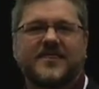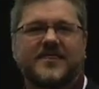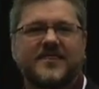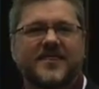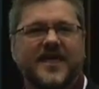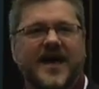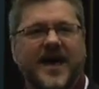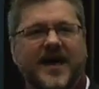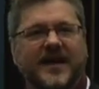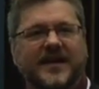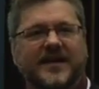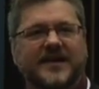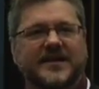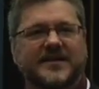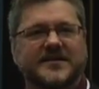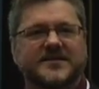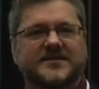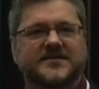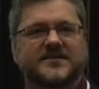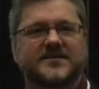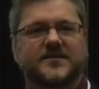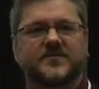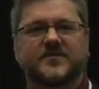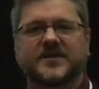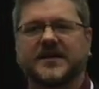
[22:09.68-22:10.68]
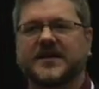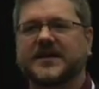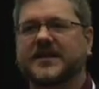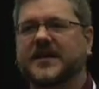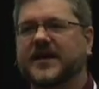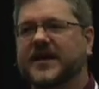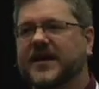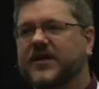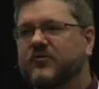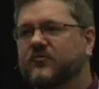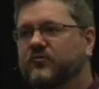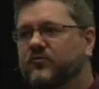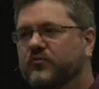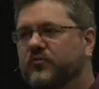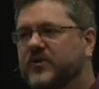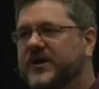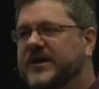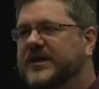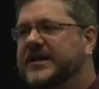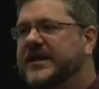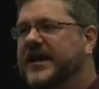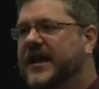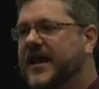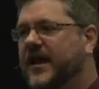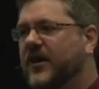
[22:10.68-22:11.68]
That is something that can
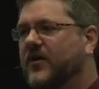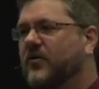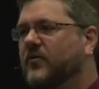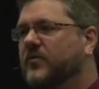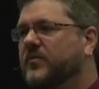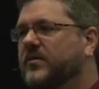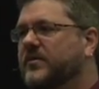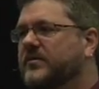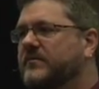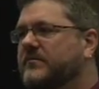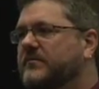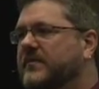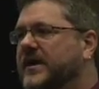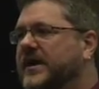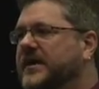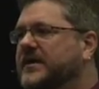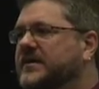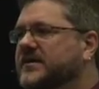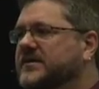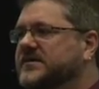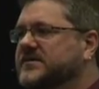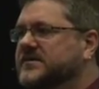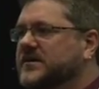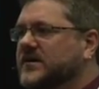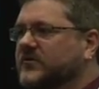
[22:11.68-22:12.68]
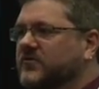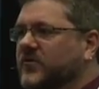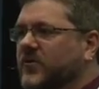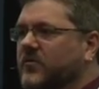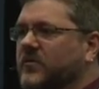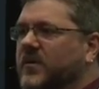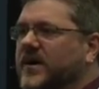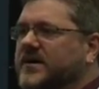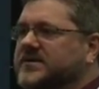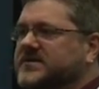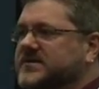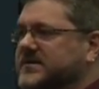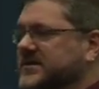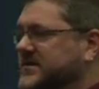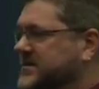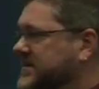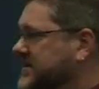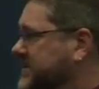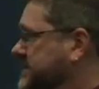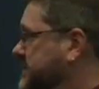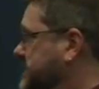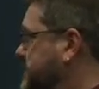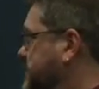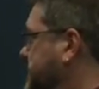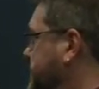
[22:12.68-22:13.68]
really help make this a robust system.